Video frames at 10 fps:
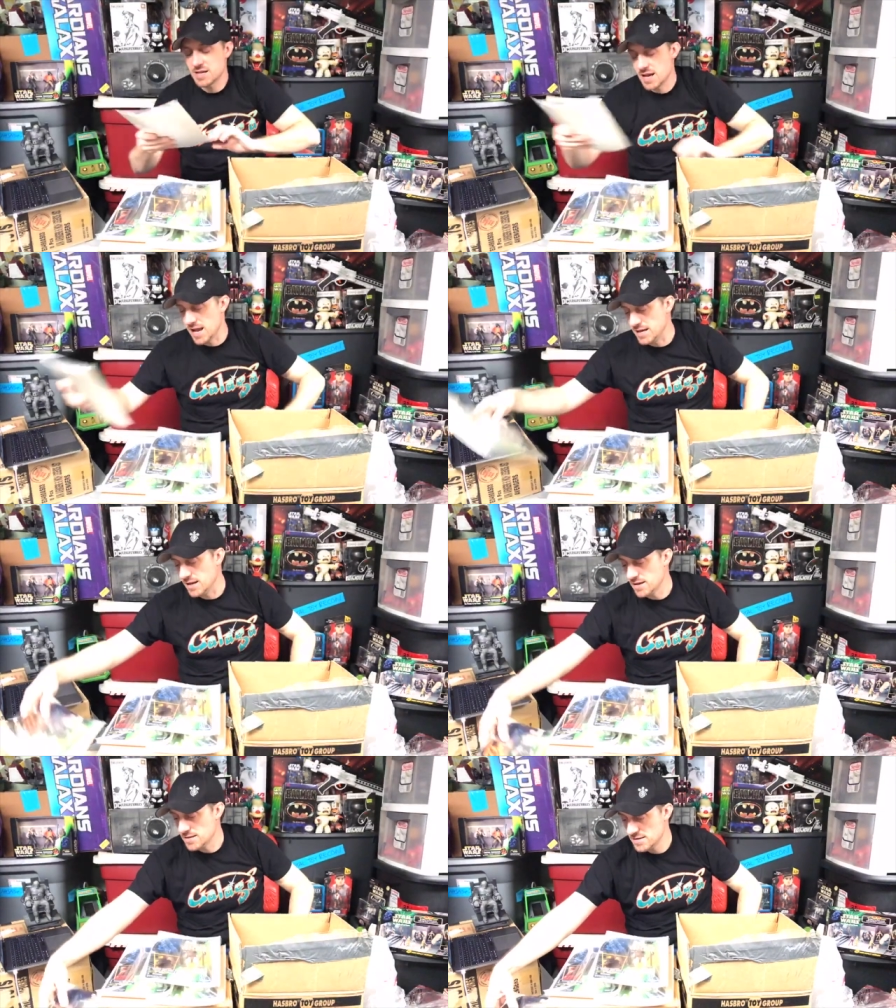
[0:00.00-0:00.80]
Kind
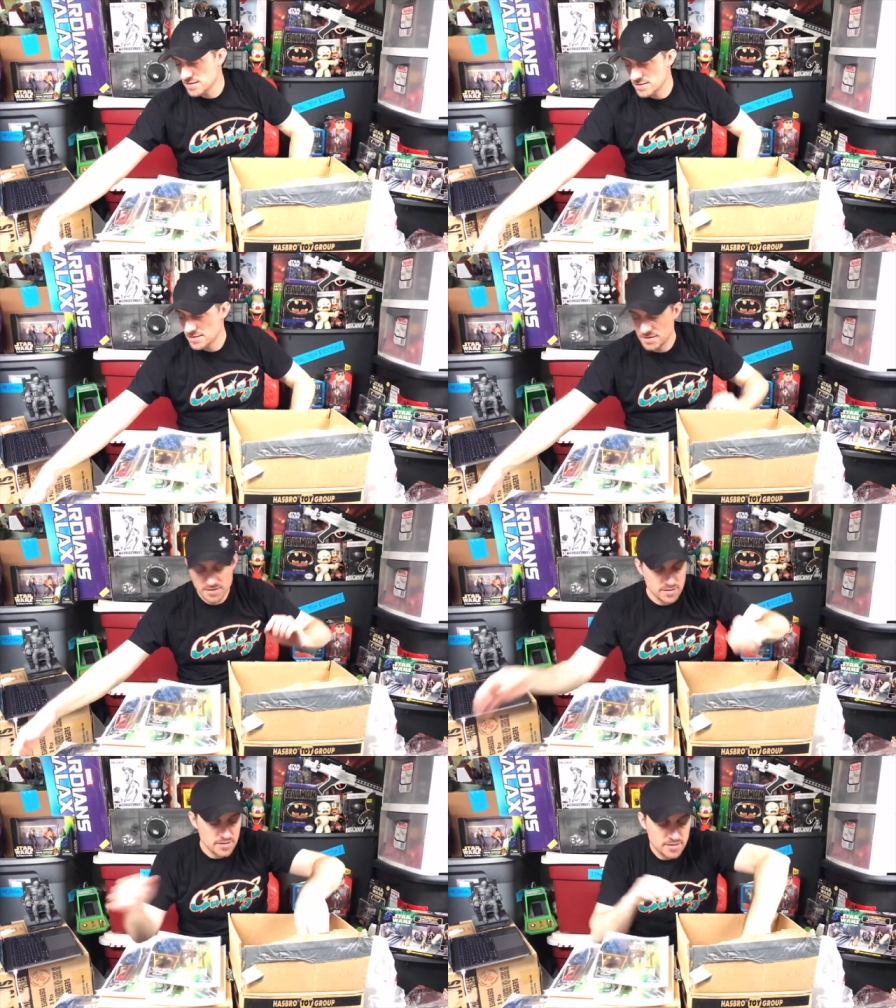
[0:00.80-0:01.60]

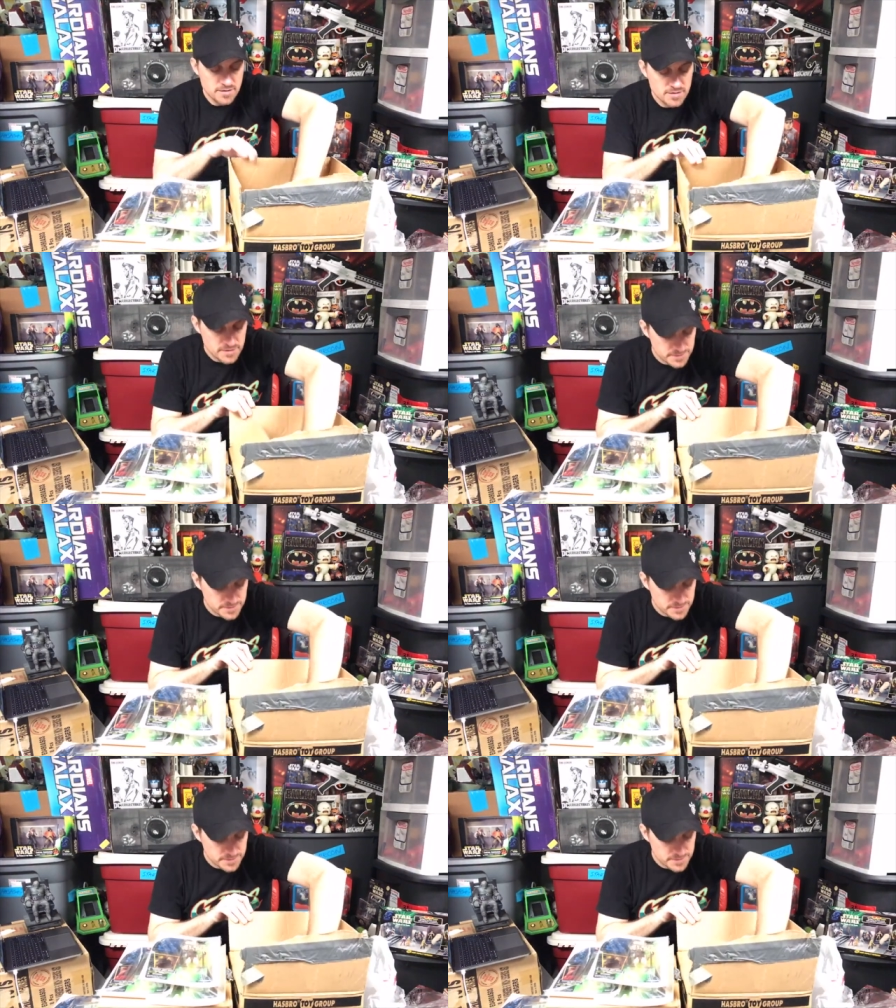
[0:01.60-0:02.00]
of.